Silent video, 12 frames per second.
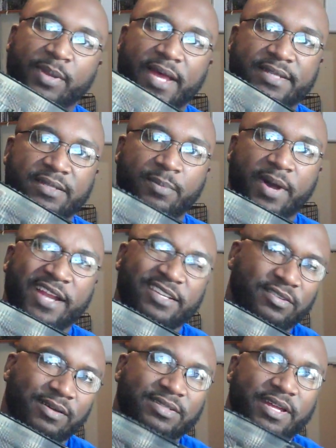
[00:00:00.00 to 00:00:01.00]
plastic body,
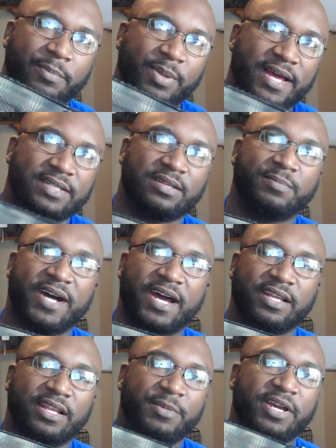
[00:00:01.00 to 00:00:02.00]
so I was like, plastic
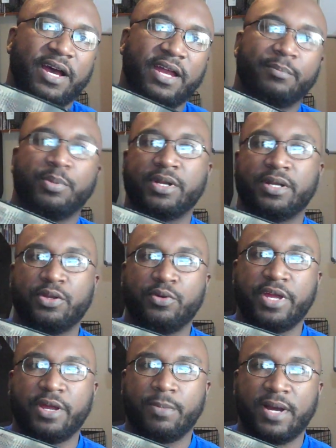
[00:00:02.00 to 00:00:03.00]
body, let me go ahead and put a new
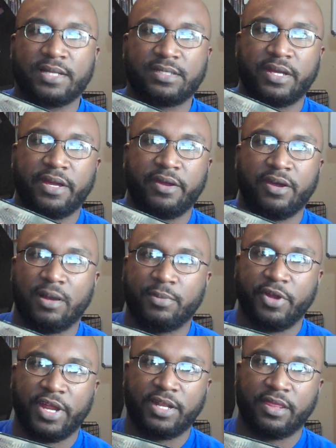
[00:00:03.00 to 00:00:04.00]
gearbox in here,
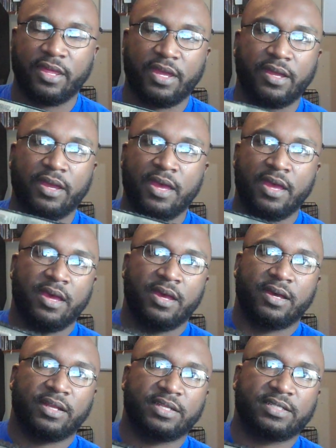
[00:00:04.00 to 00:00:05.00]
upgrade the thing,
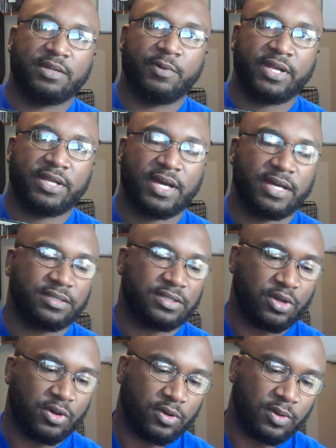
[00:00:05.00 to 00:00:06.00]
and let's see what it does.
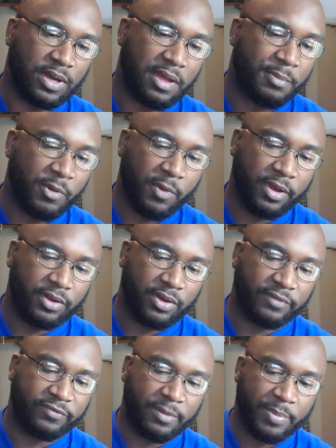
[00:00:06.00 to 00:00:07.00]
So I've been working
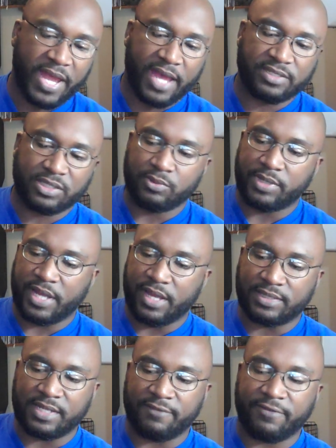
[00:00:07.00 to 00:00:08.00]
on it for the past 2
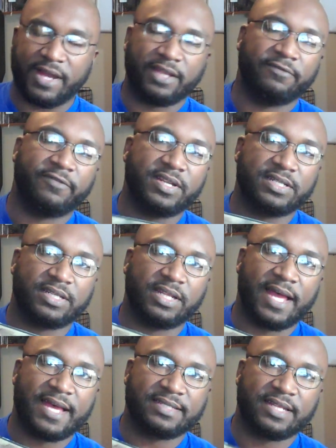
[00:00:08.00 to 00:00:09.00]
days, and I finally finished it
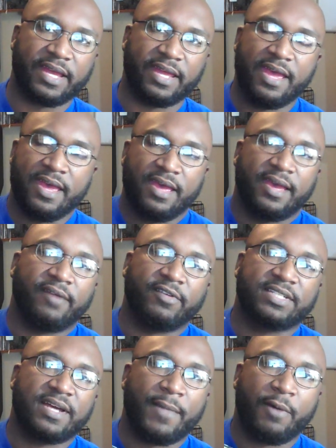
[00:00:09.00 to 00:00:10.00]
last night.
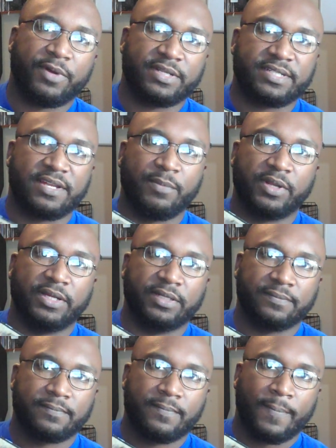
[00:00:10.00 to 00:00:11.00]
Every time I would assemble it,
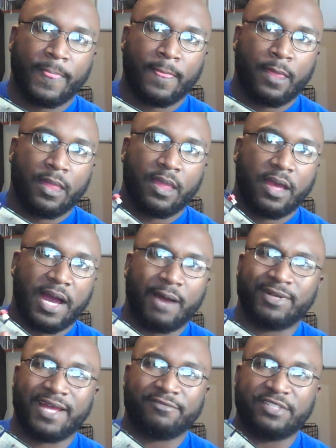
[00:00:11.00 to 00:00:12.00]

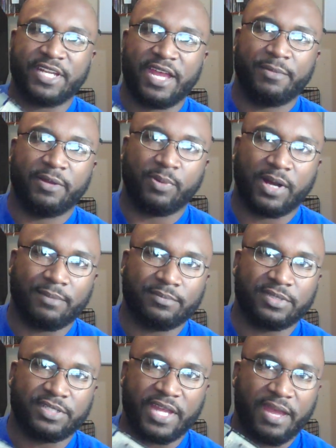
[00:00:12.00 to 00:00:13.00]
I would have jamming
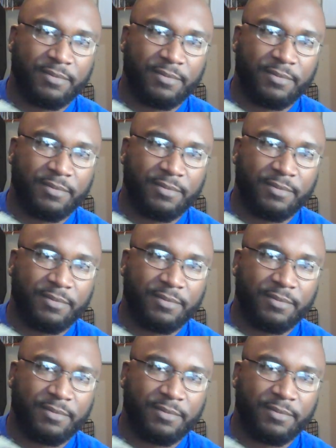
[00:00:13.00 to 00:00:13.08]
problems.